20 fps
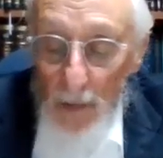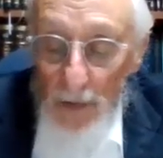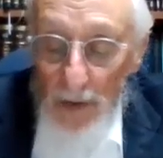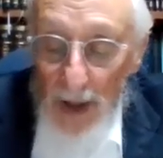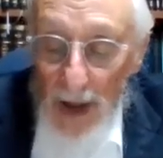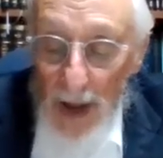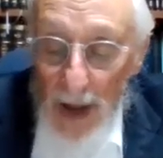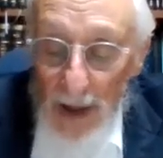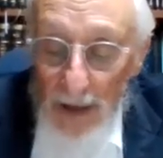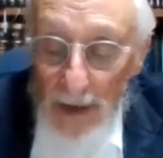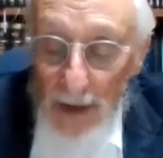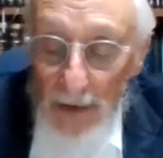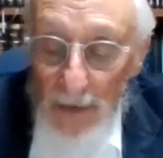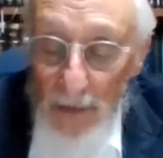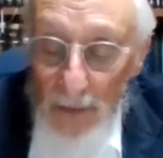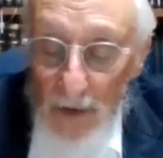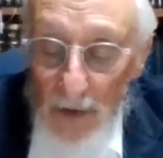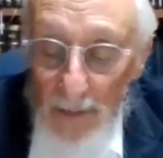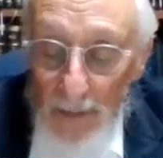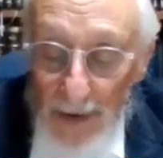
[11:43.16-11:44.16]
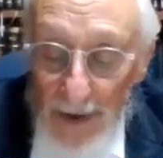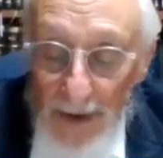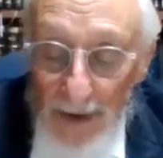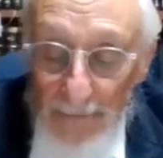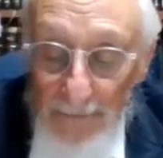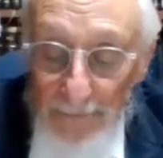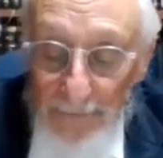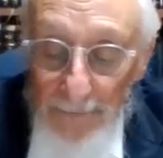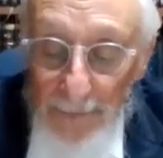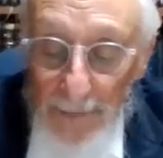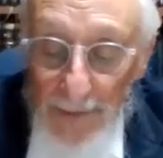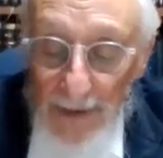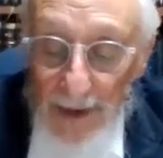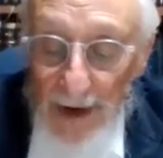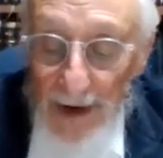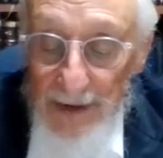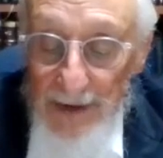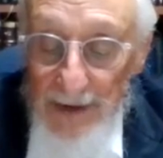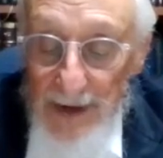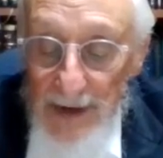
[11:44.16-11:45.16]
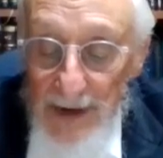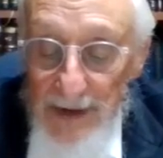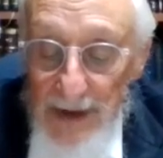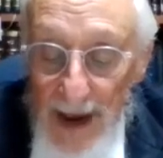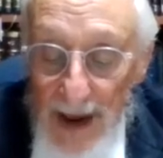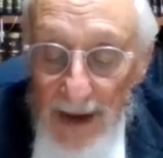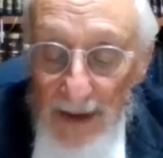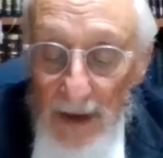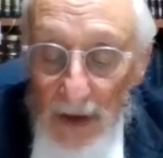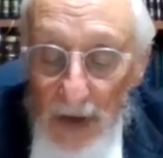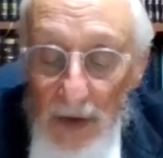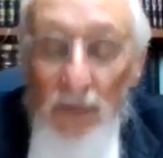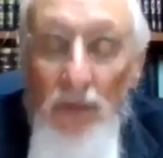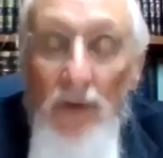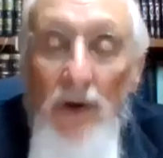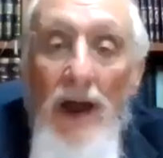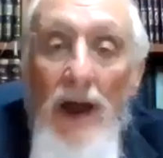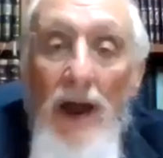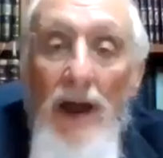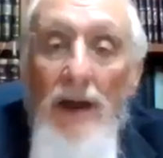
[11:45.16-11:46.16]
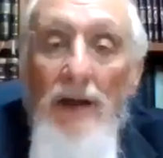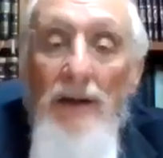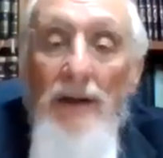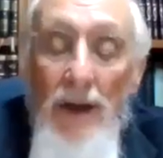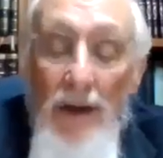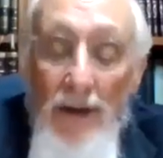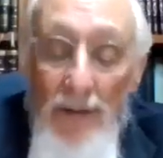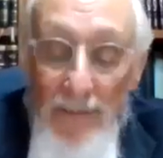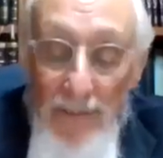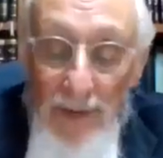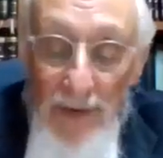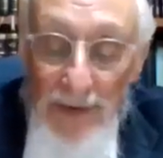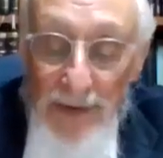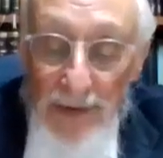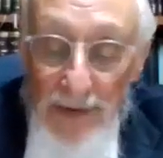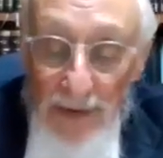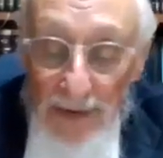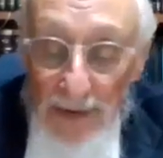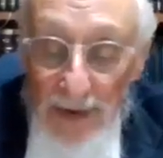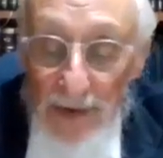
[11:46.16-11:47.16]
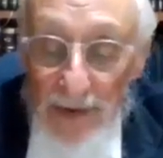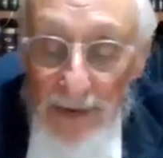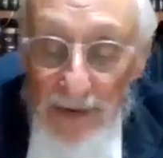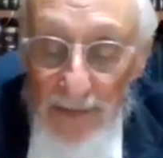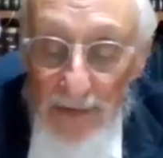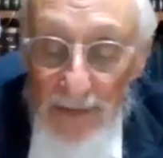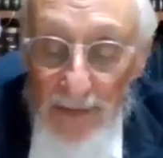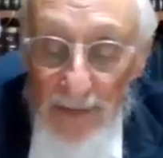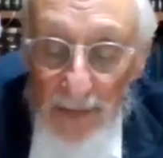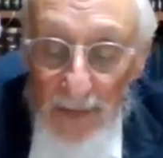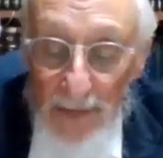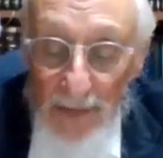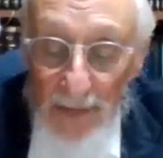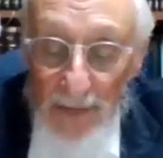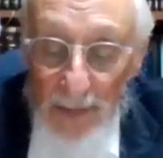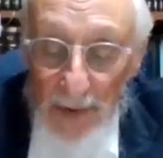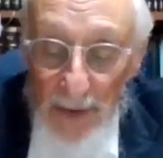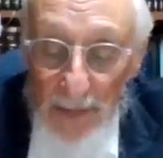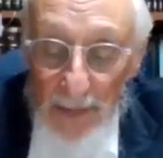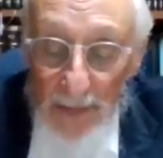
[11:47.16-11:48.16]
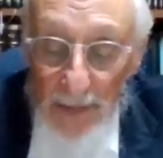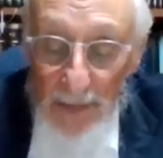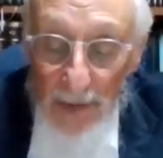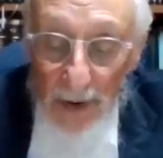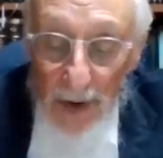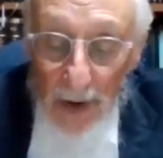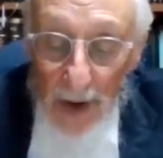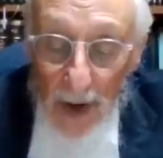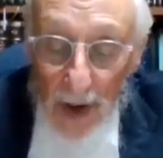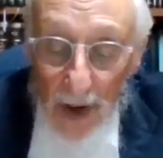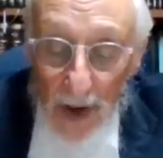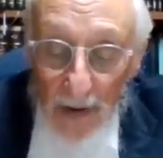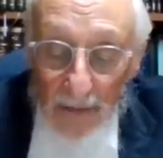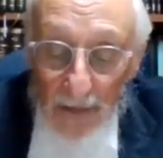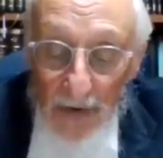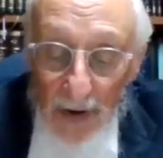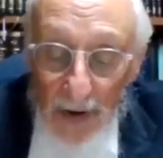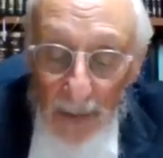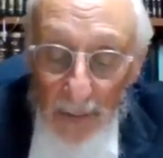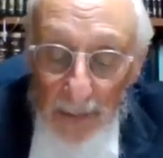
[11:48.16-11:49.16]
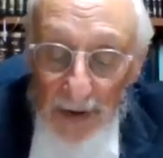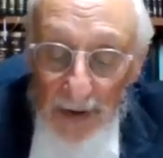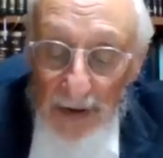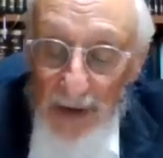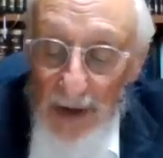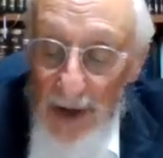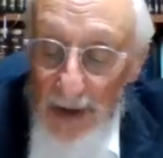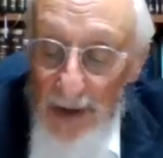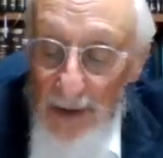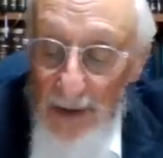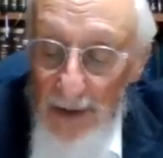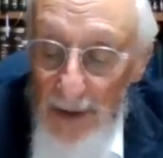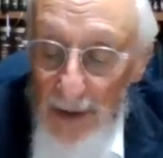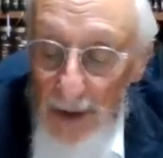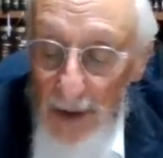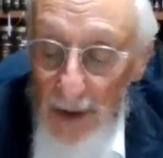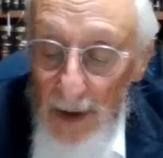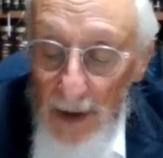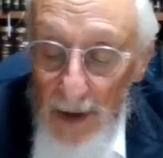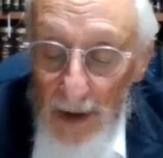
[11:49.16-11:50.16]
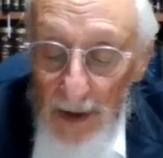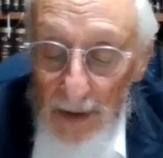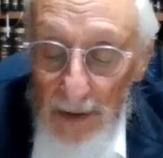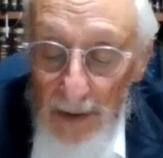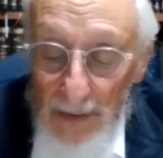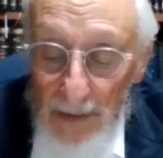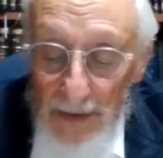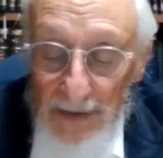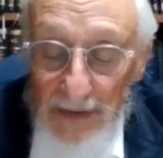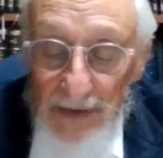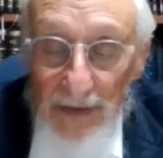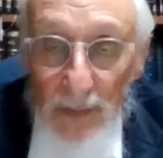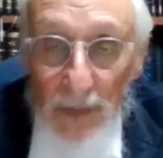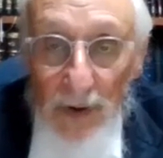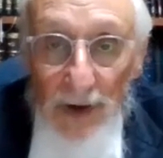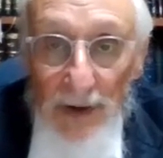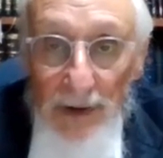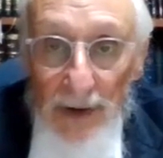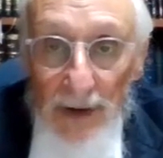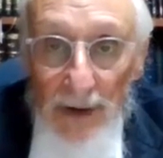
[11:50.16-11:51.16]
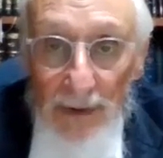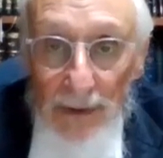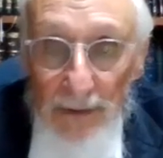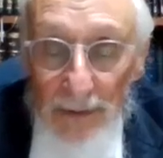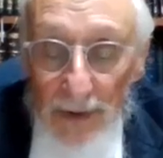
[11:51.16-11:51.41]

Ulahalanu Omer. Then it says Eila Krei Aida. These are the leaders of the people. V'Hilbishan. Listen to what he did.